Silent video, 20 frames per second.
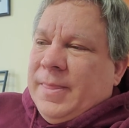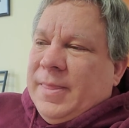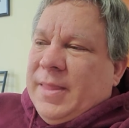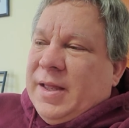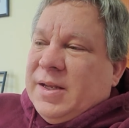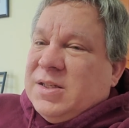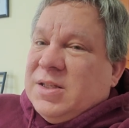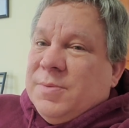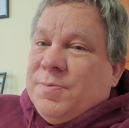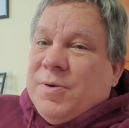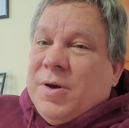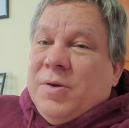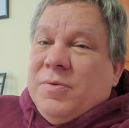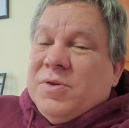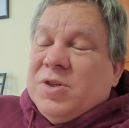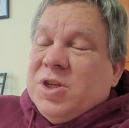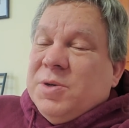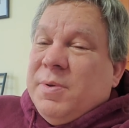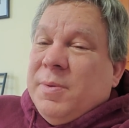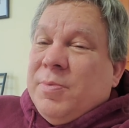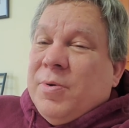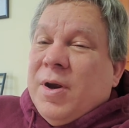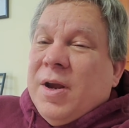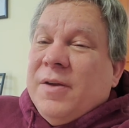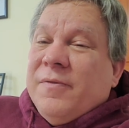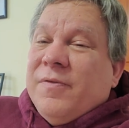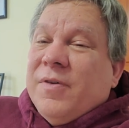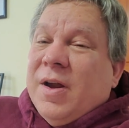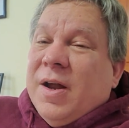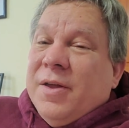That's the prayer we should be
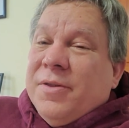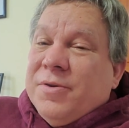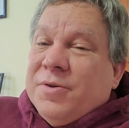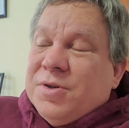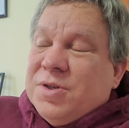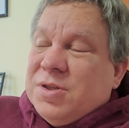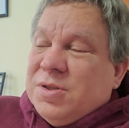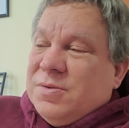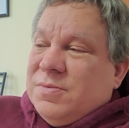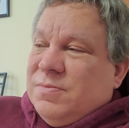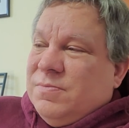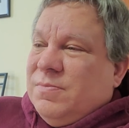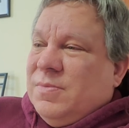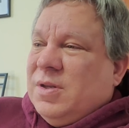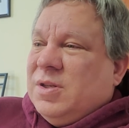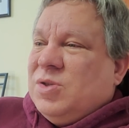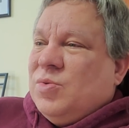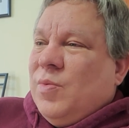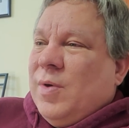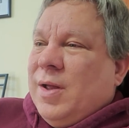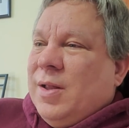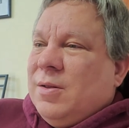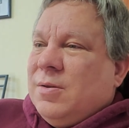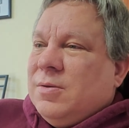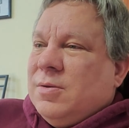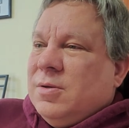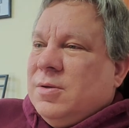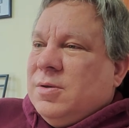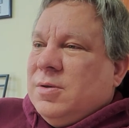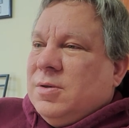praying for others as well,
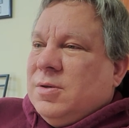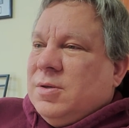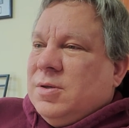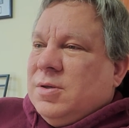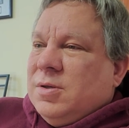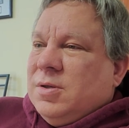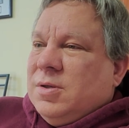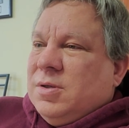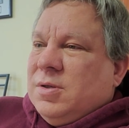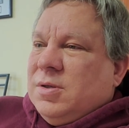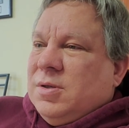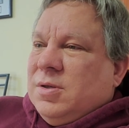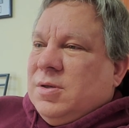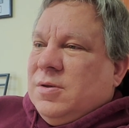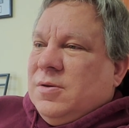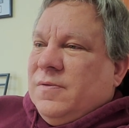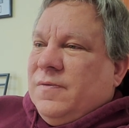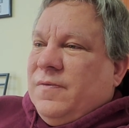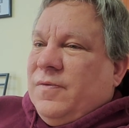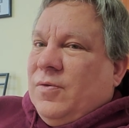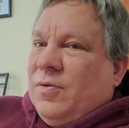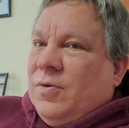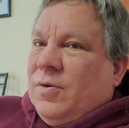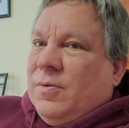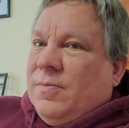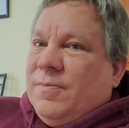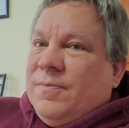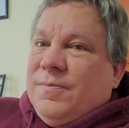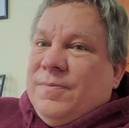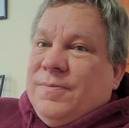
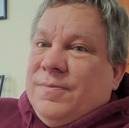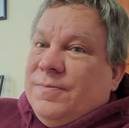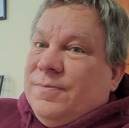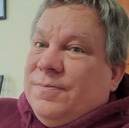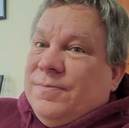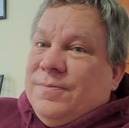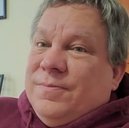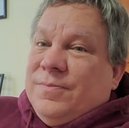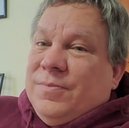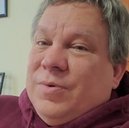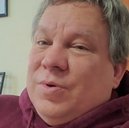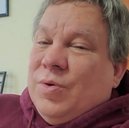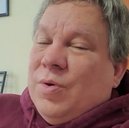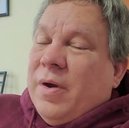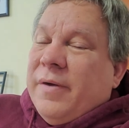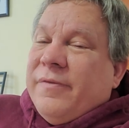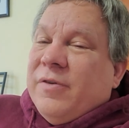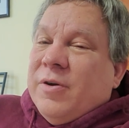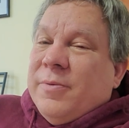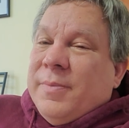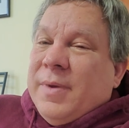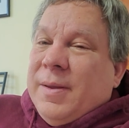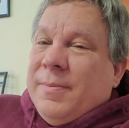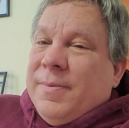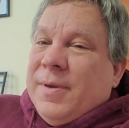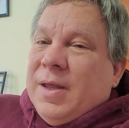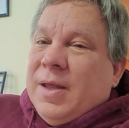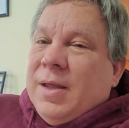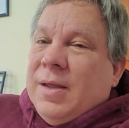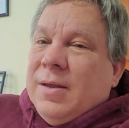for whoever it may
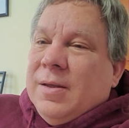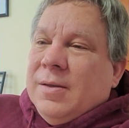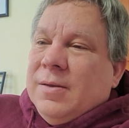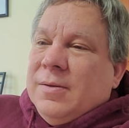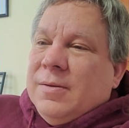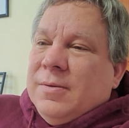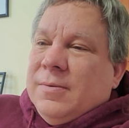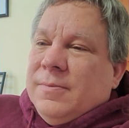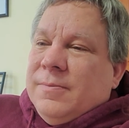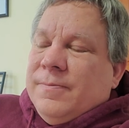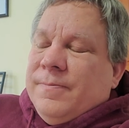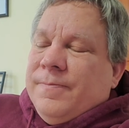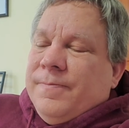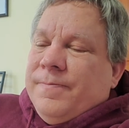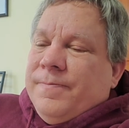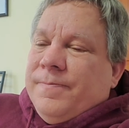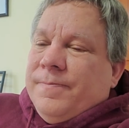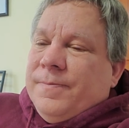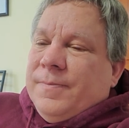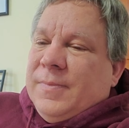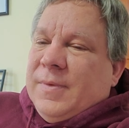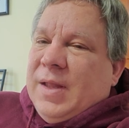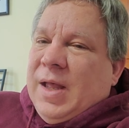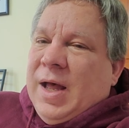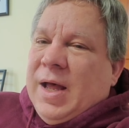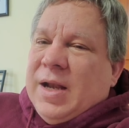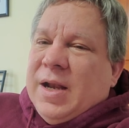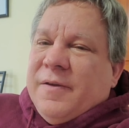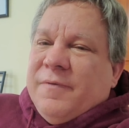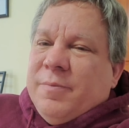be.
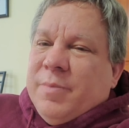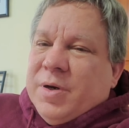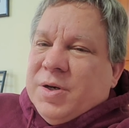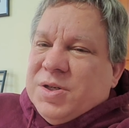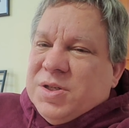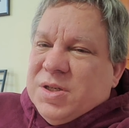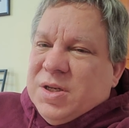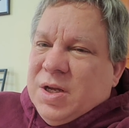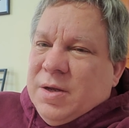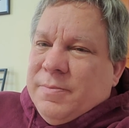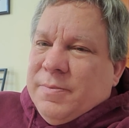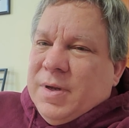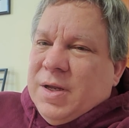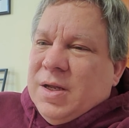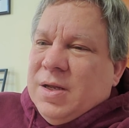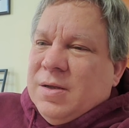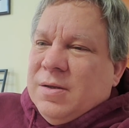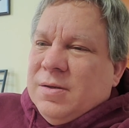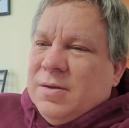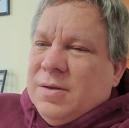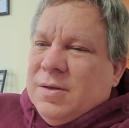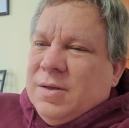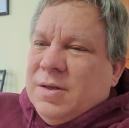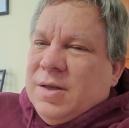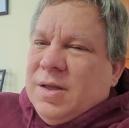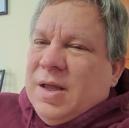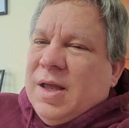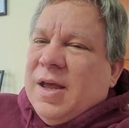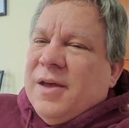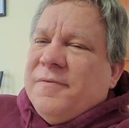God, have mercy on me.
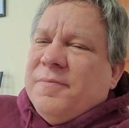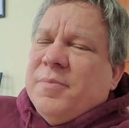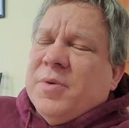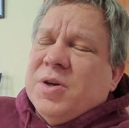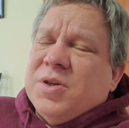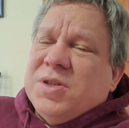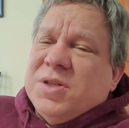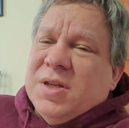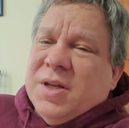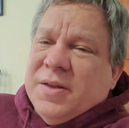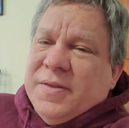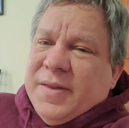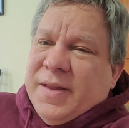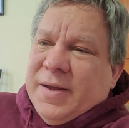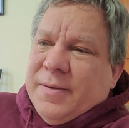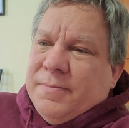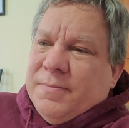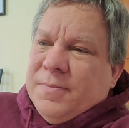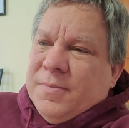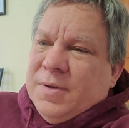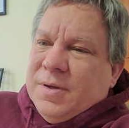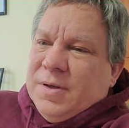Have mercy on them.